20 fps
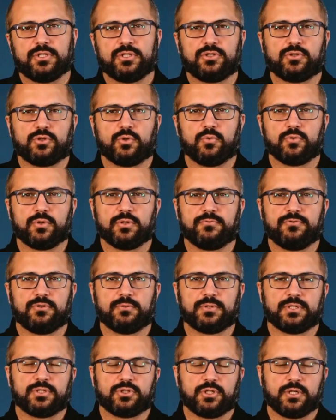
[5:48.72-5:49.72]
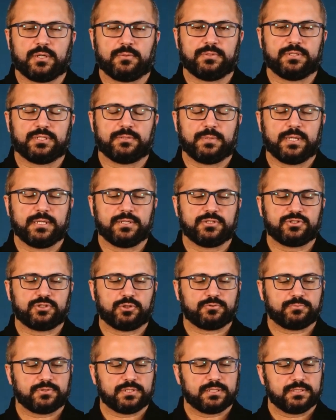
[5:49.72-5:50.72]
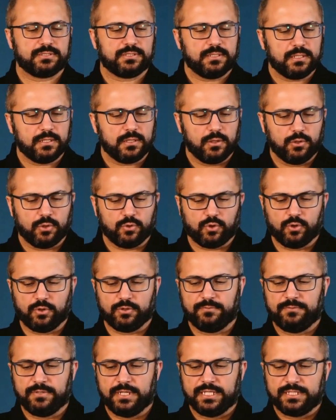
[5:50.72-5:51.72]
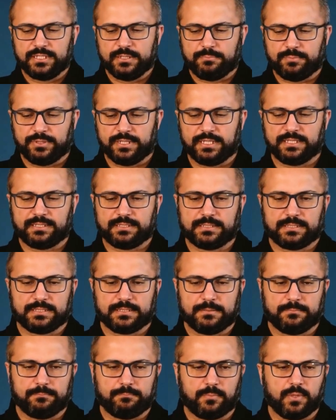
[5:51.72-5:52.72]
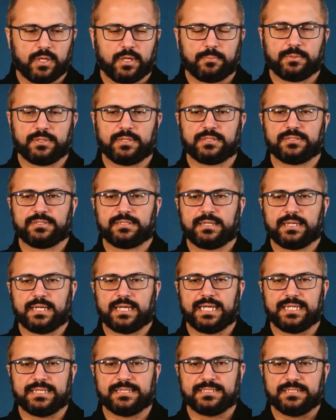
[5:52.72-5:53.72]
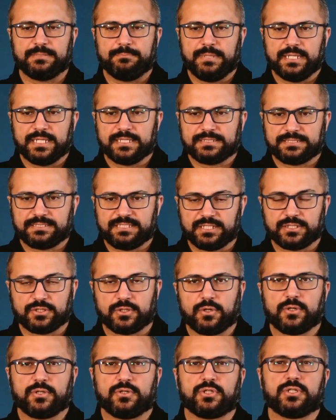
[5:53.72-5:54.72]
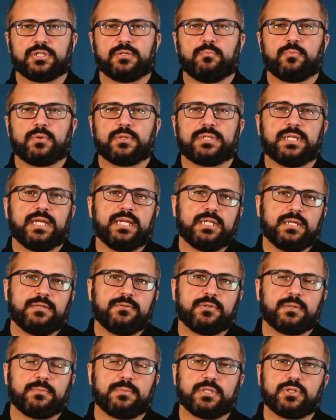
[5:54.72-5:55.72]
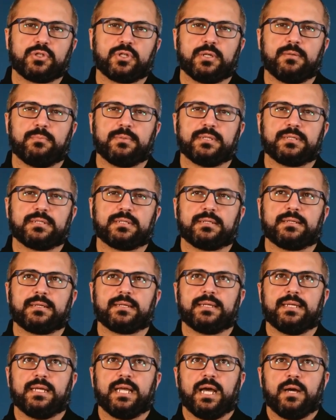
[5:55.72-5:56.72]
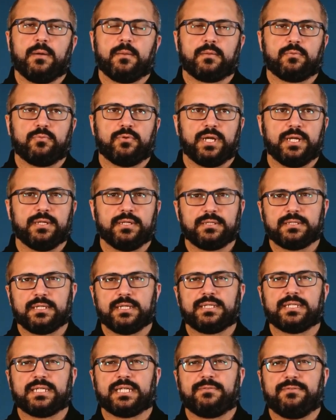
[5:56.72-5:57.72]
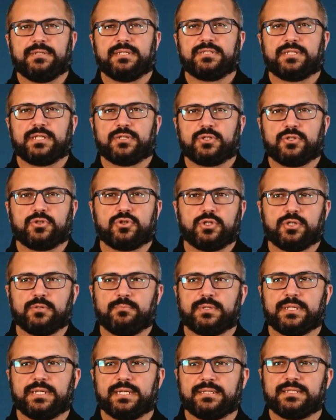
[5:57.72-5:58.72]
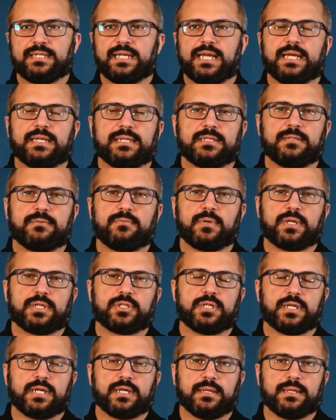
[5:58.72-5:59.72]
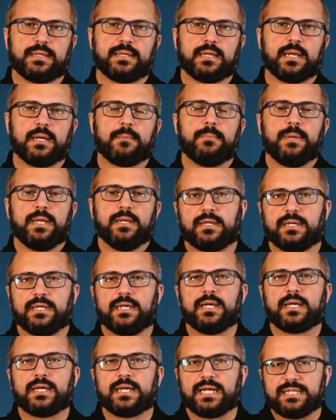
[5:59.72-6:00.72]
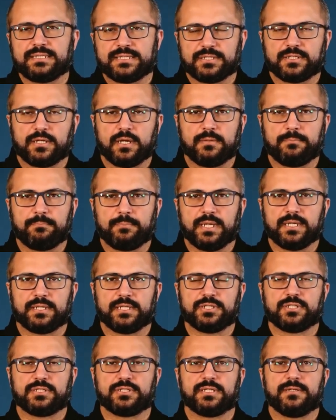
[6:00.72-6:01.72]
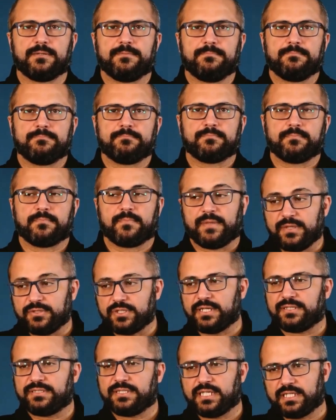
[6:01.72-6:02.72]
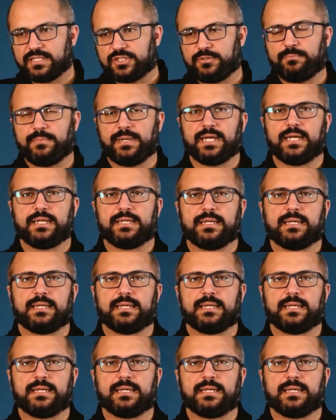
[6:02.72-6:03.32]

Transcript: stolen from the Germans by the Soviets. All fighter planes, bombers, and space technology were taken from the Germans. Now, rather than leaving such a Germany in the hands of Russia, America has not punished it. Just like Japan,